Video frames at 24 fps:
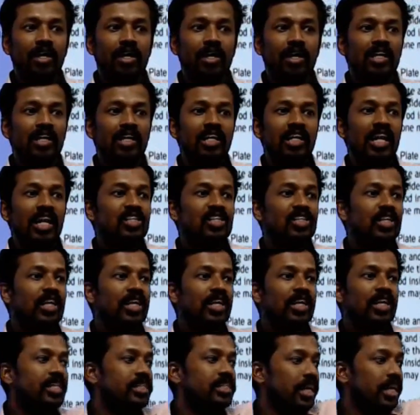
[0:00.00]
Reduction
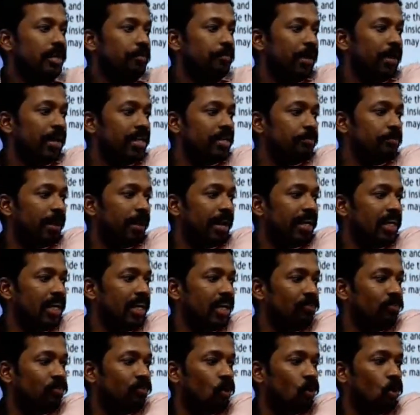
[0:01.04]
is mainly
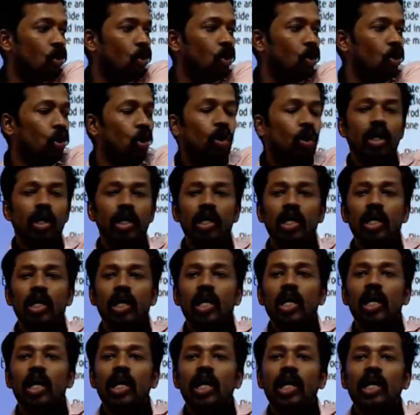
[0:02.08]
for
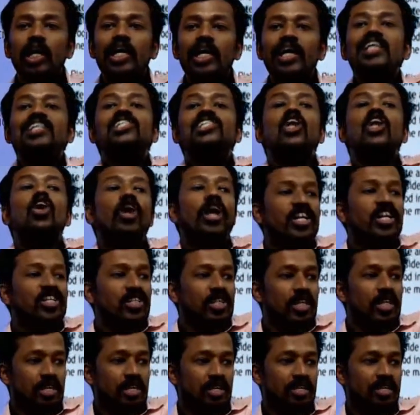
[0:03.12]

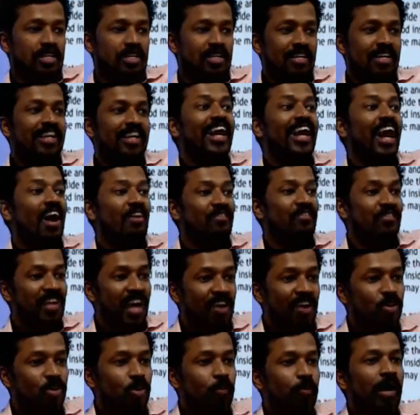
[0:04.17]
dislocation. Yeah, we
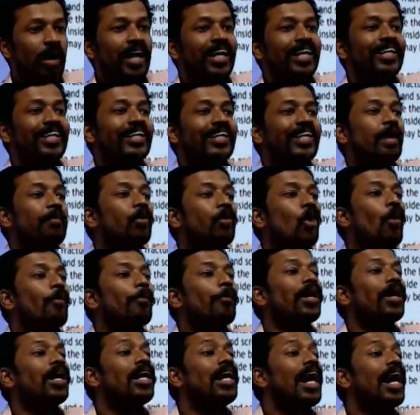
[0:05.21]
have to make it in a
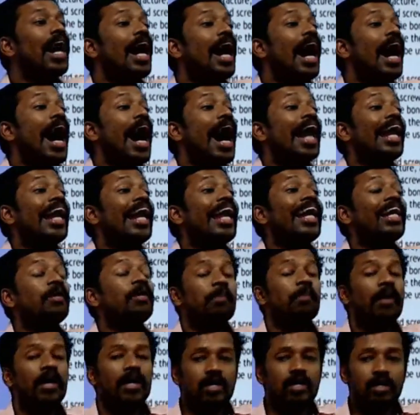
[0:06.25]
proper
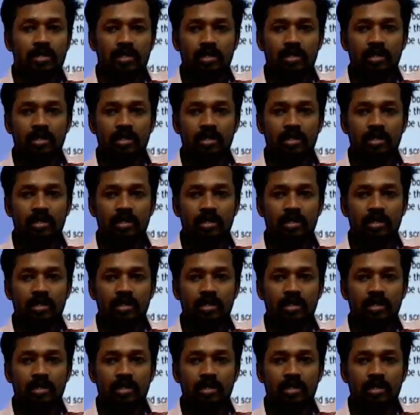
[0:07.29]
alignment.